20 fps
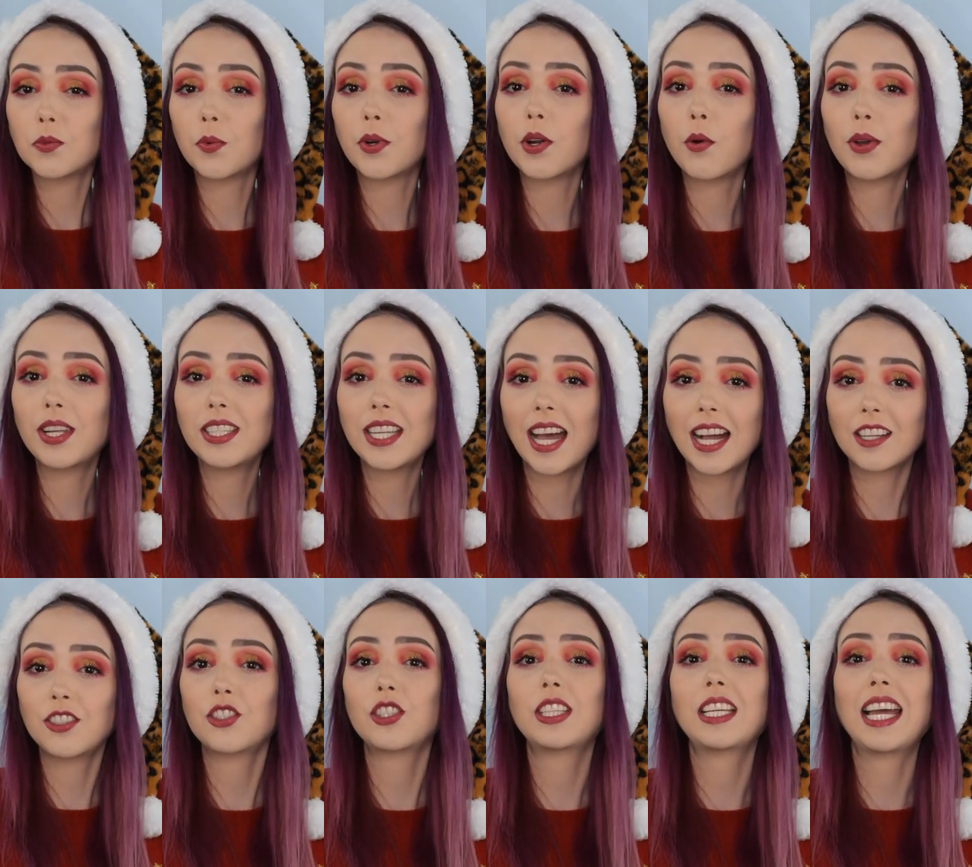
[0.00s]
We're going to
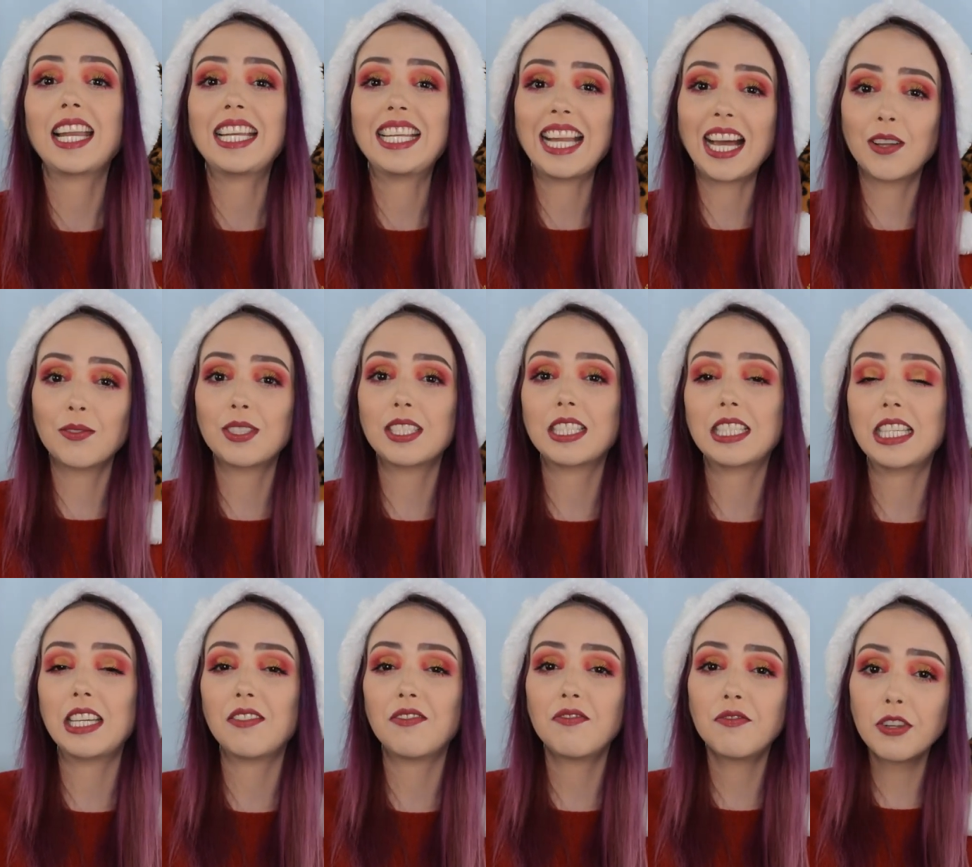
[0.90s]
actually announce
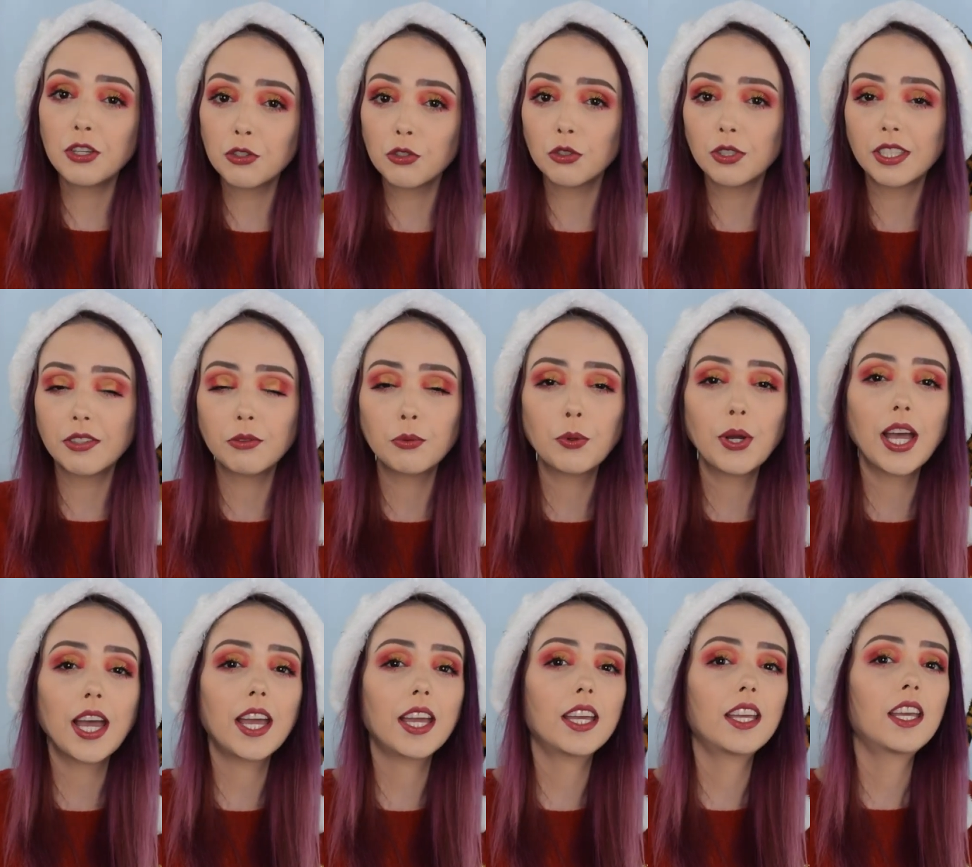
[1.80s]
the official
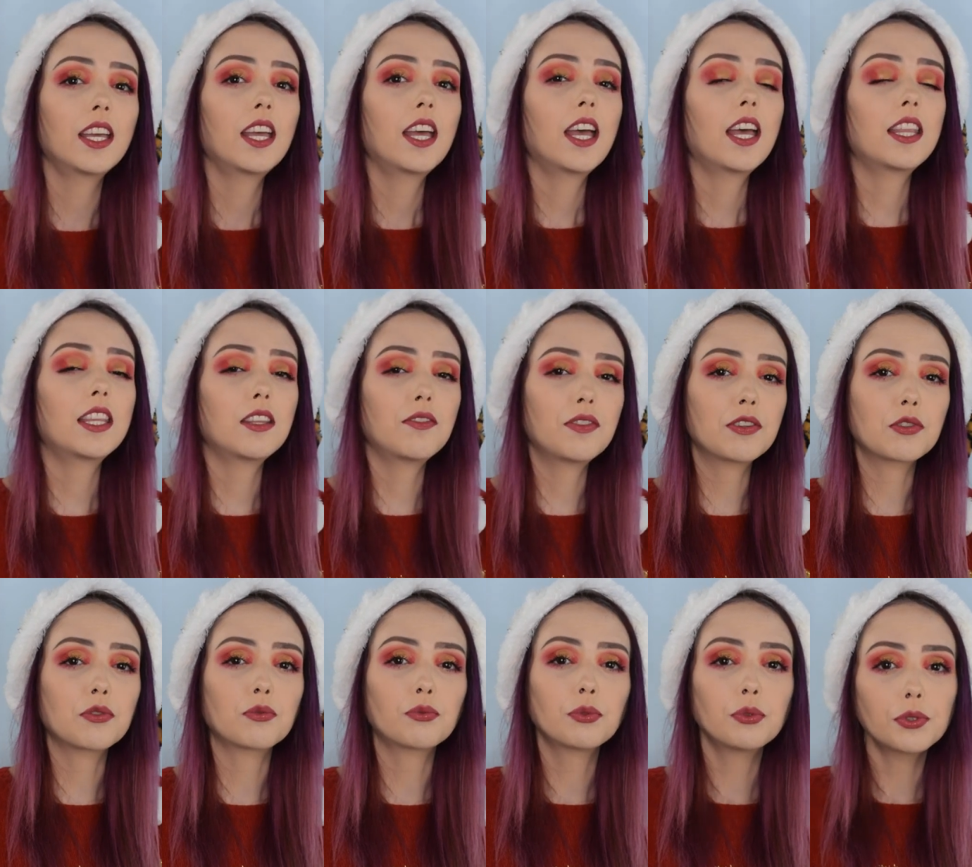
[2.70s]
giveaway, the
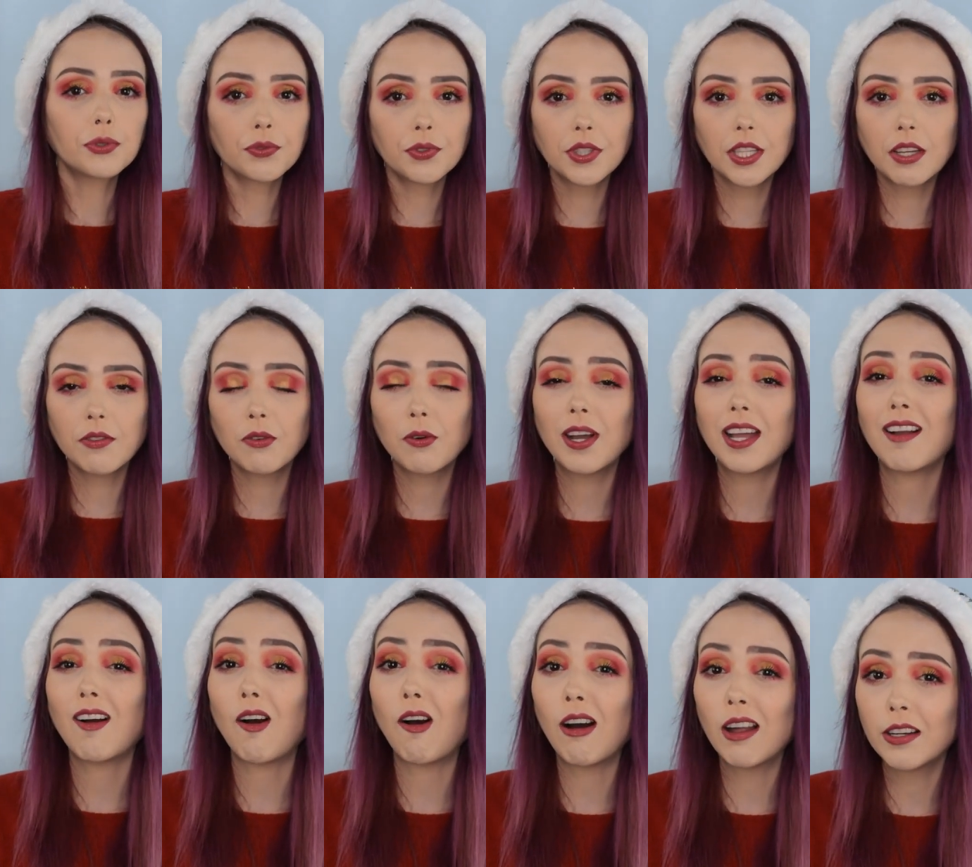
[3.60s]
official rules for the
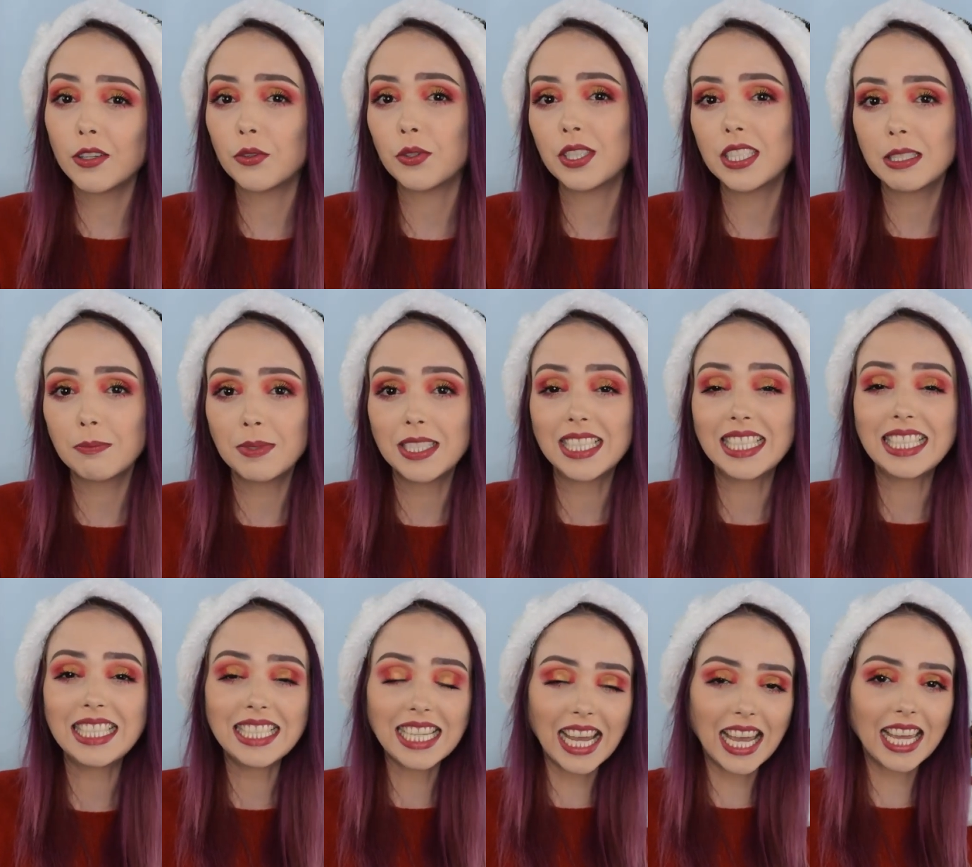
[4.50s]
giveaway on Christmas
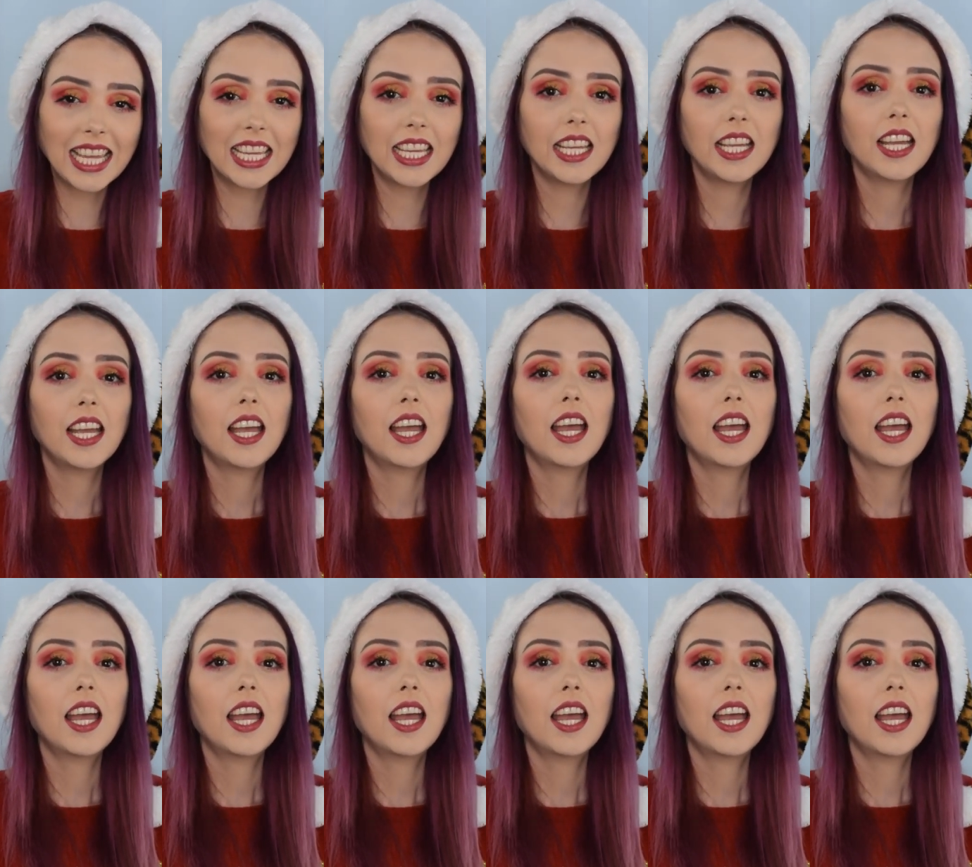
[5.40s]
Day